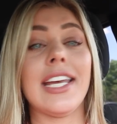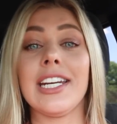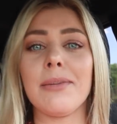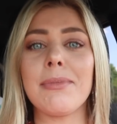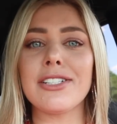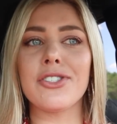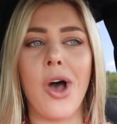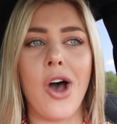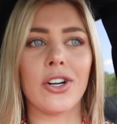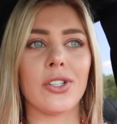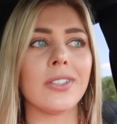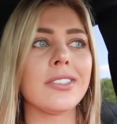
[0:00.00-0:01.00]
eating
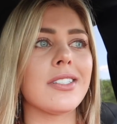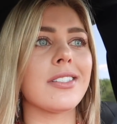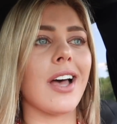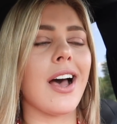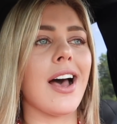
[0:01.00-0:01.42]
McDonald's,